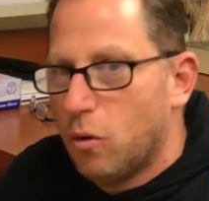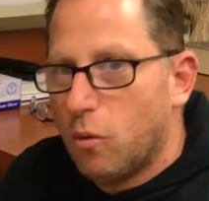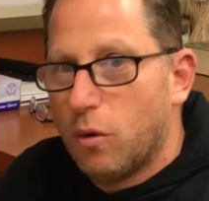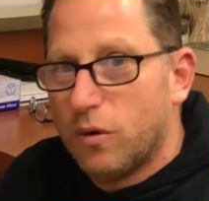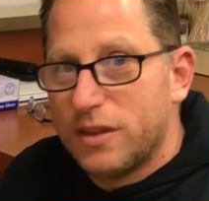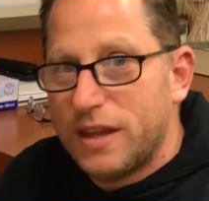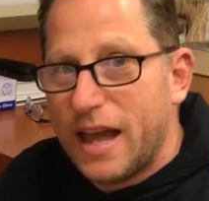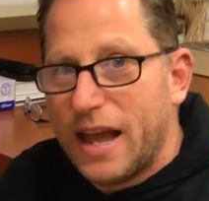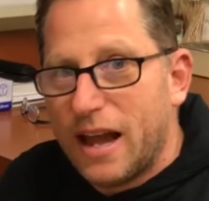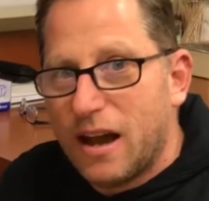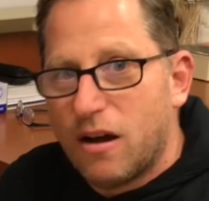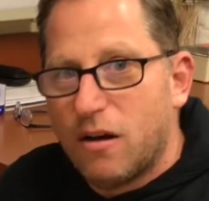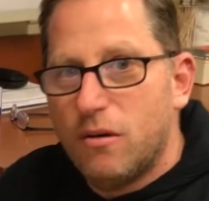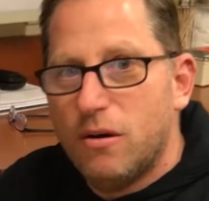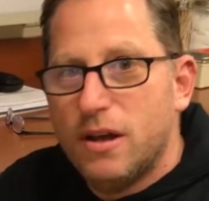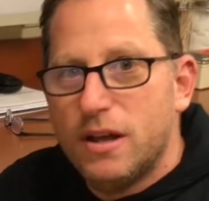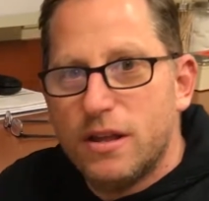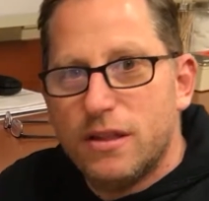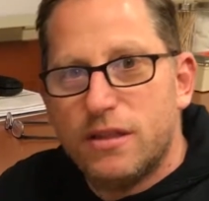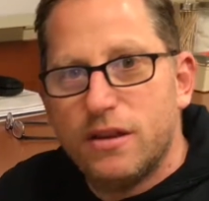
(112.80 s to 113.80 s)
Well,
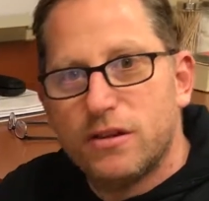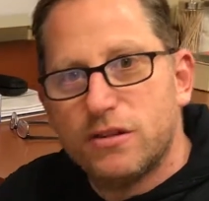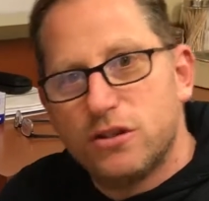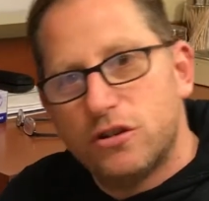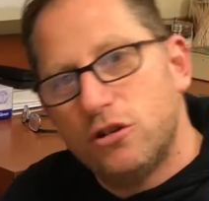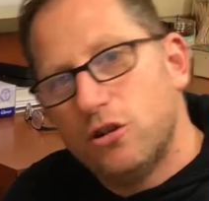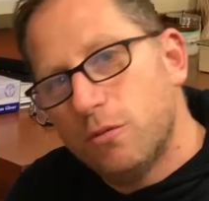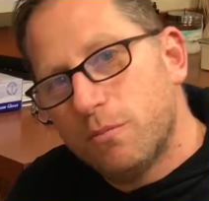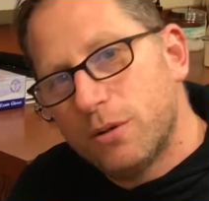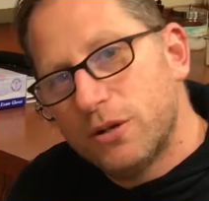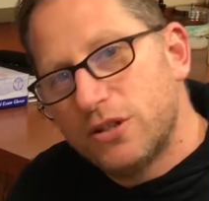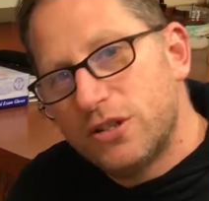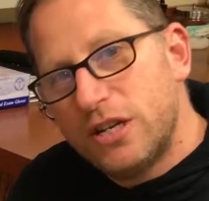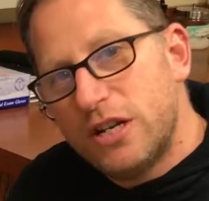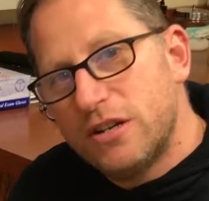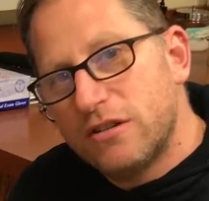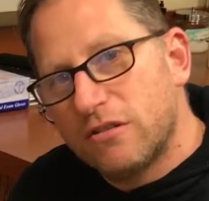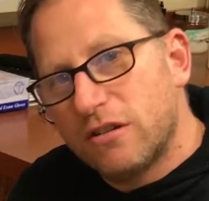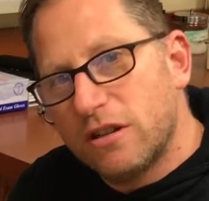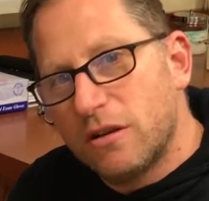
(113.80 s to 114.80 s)
now there's a new
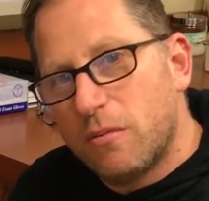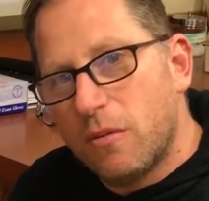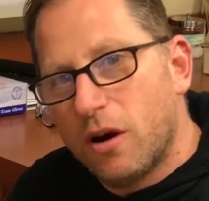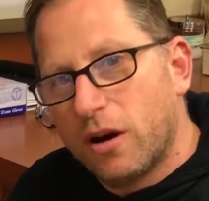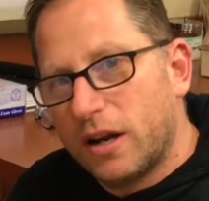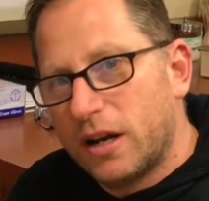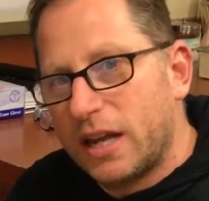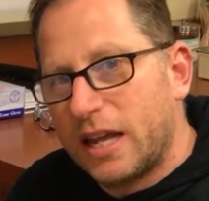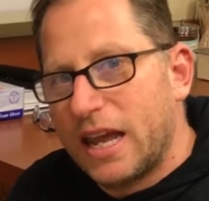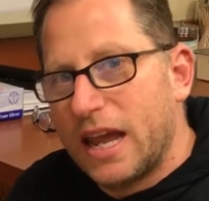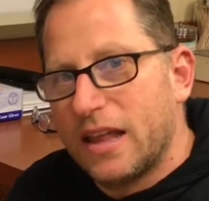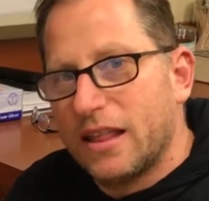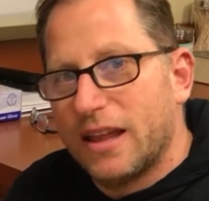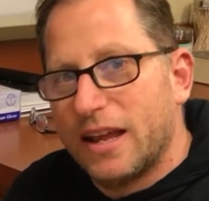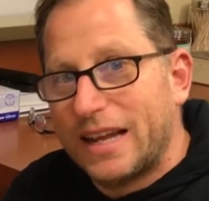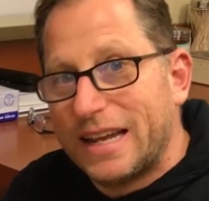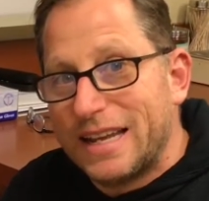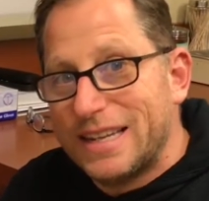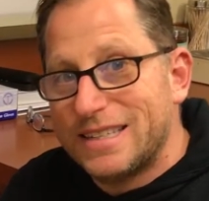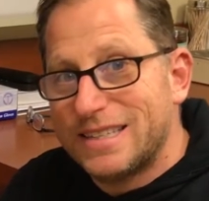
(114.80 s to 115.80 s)
procedure on the market again,
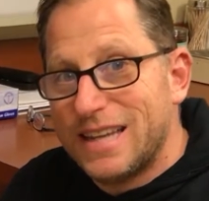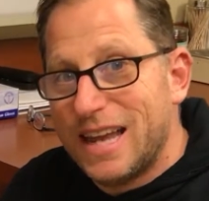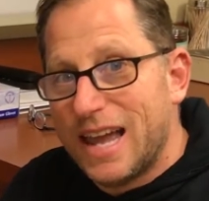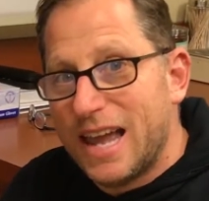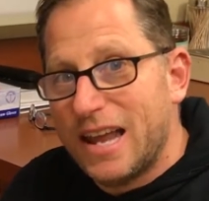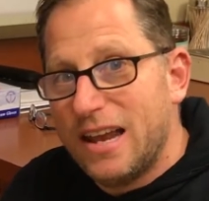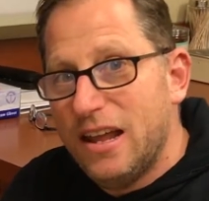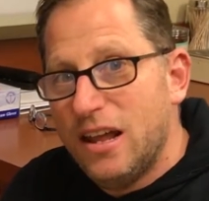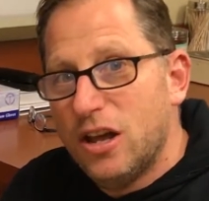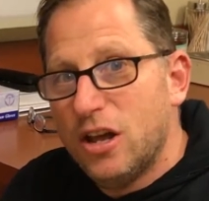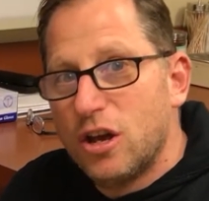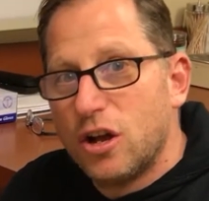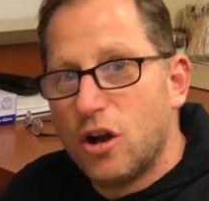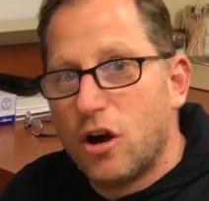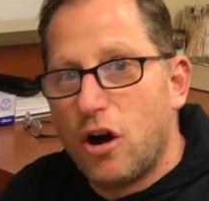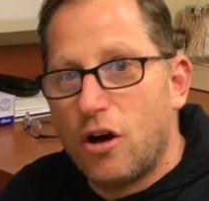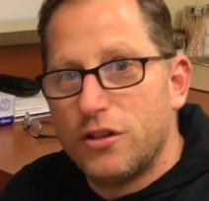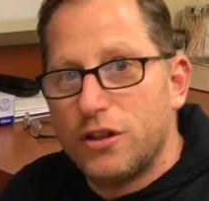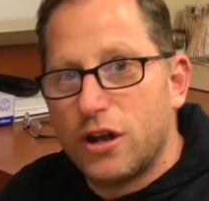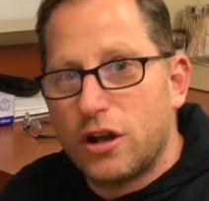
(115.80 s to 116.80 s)
like I said,
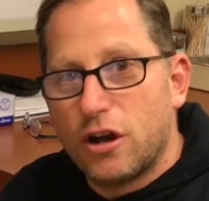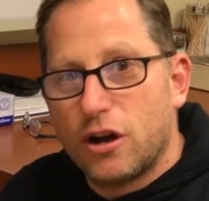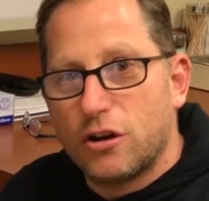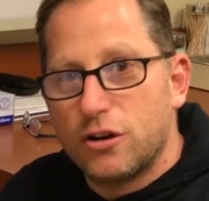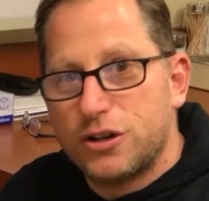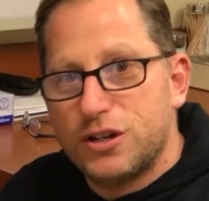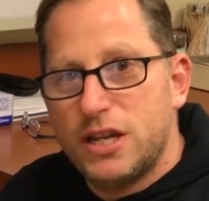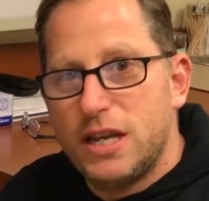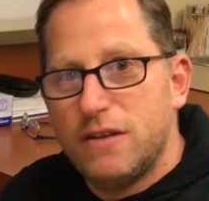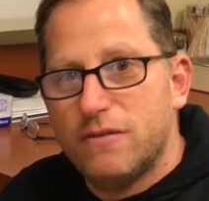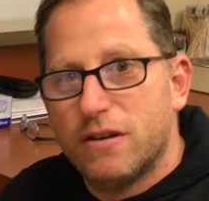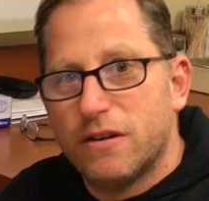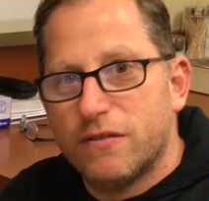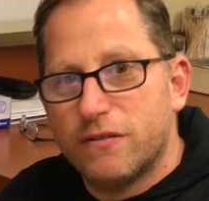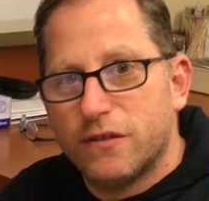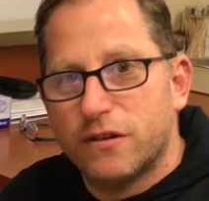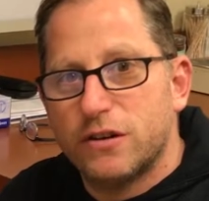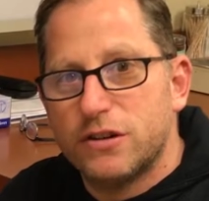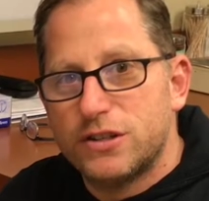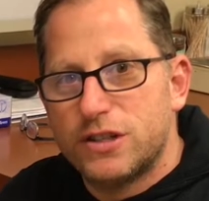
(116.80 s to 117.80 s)
called the
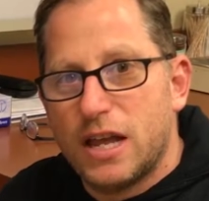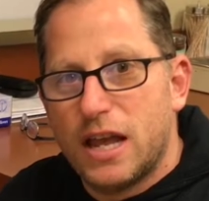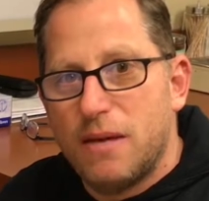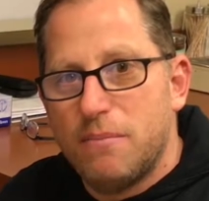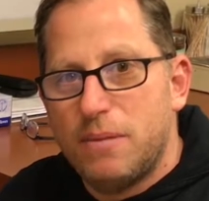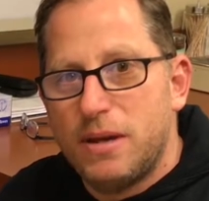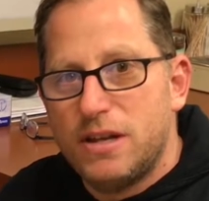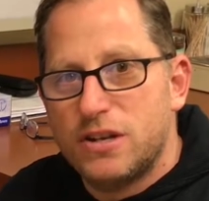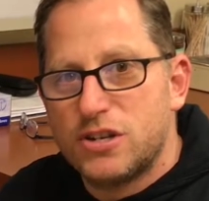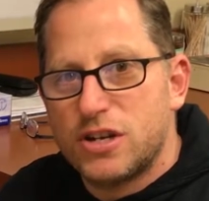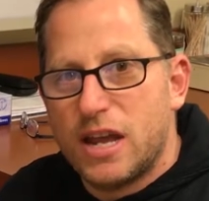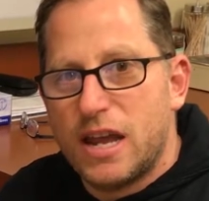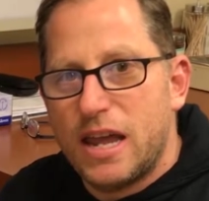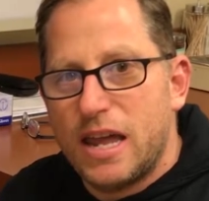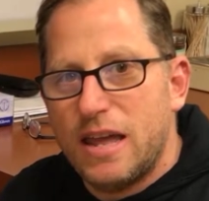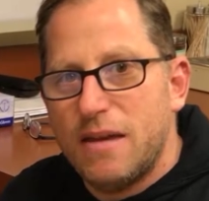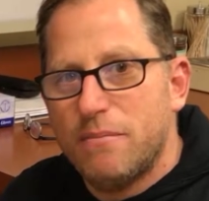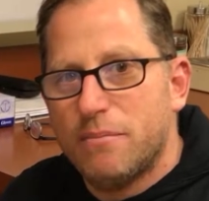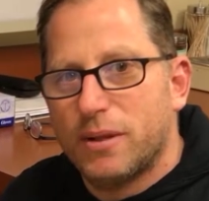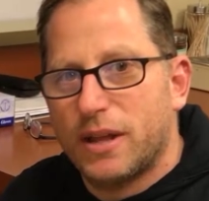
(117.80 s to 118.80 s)
Cartiva First
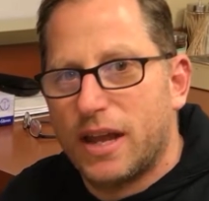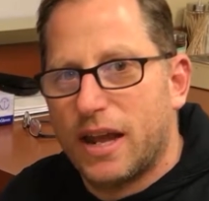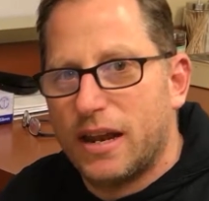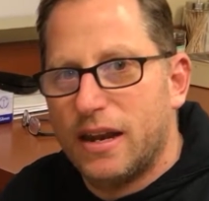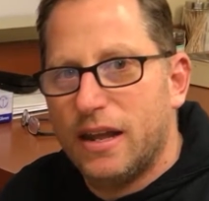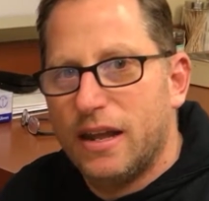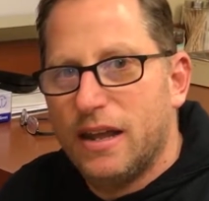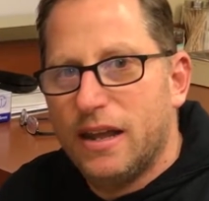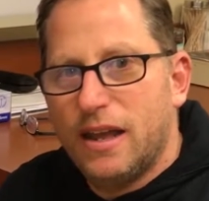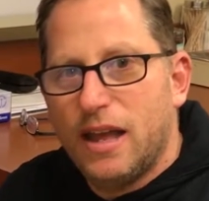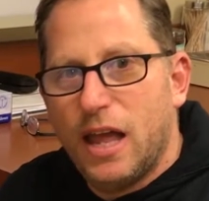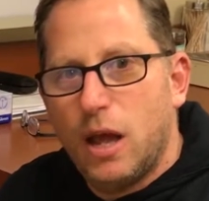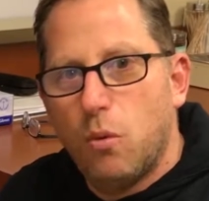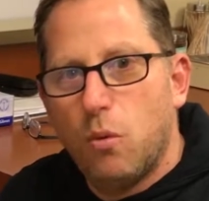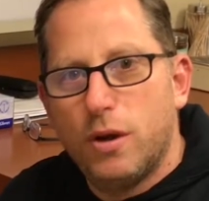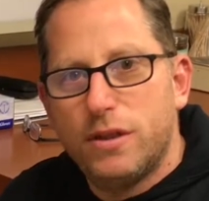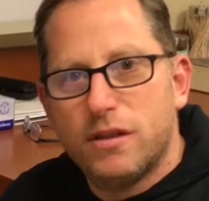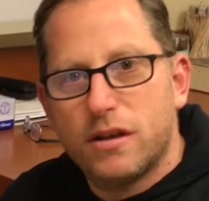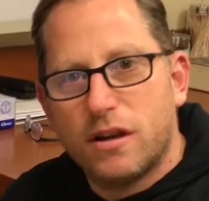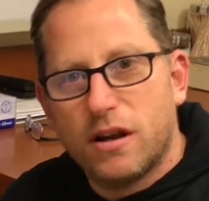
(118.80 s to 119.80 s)
MPJ implant. And
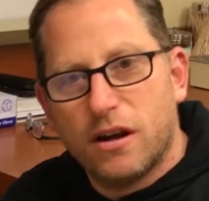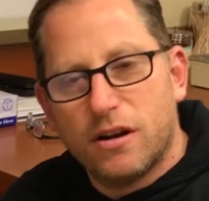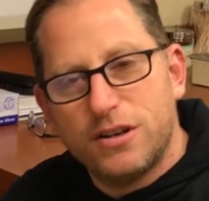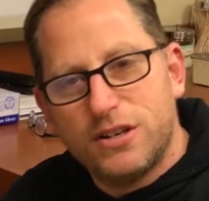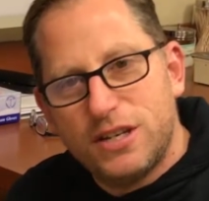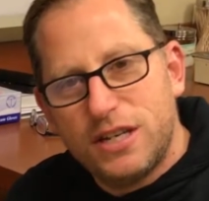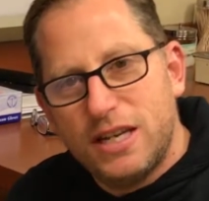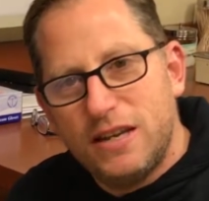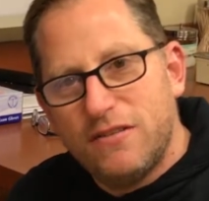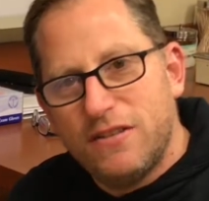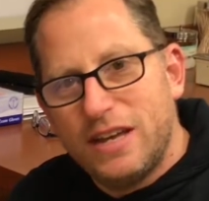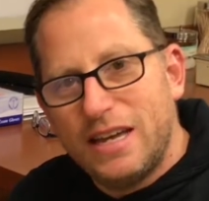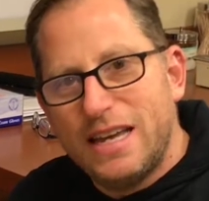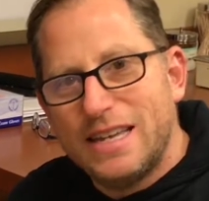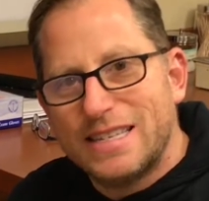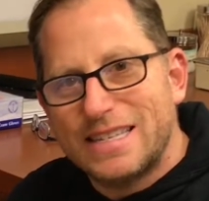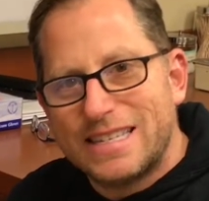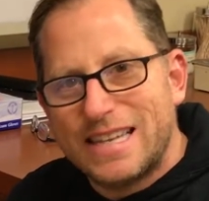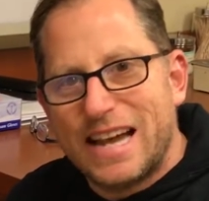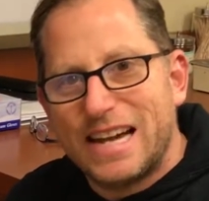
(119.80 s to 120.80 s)
what the Cartiva
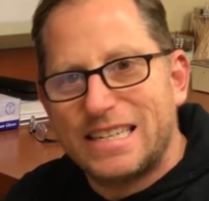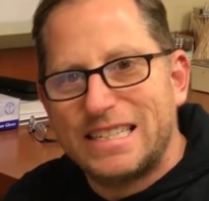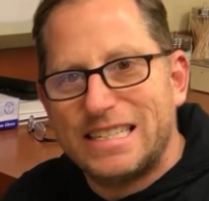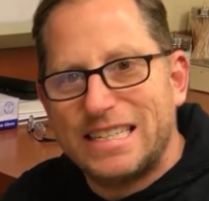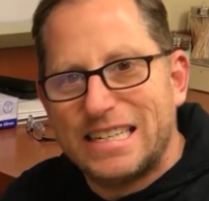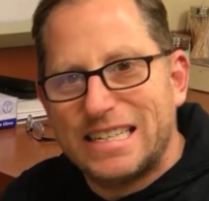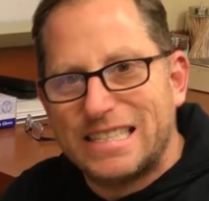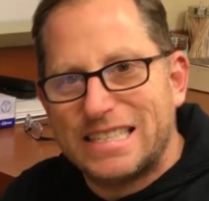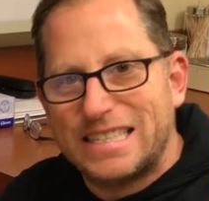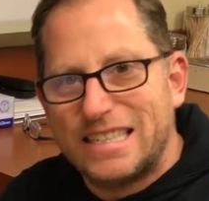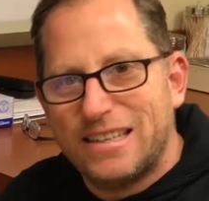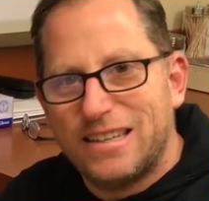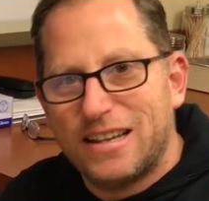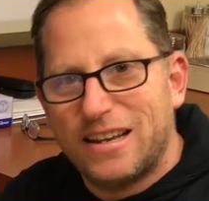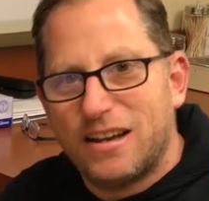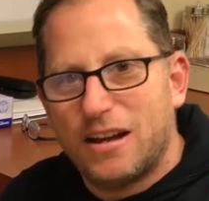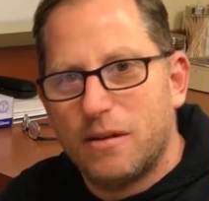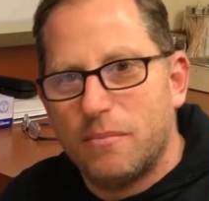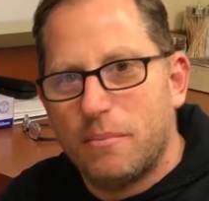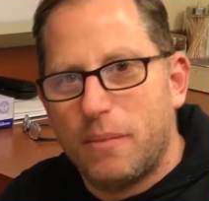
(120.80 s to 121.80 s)
is actually a
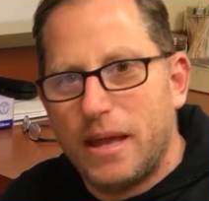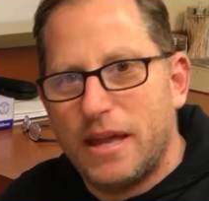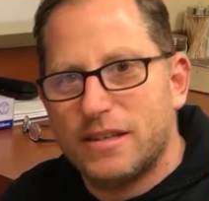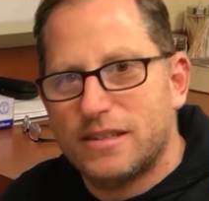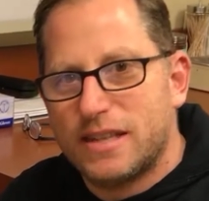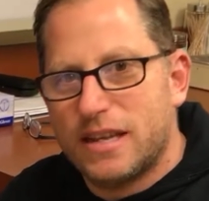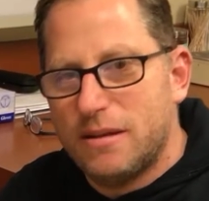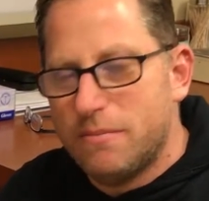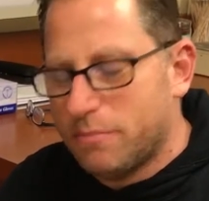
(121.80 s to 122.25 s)
silicone-based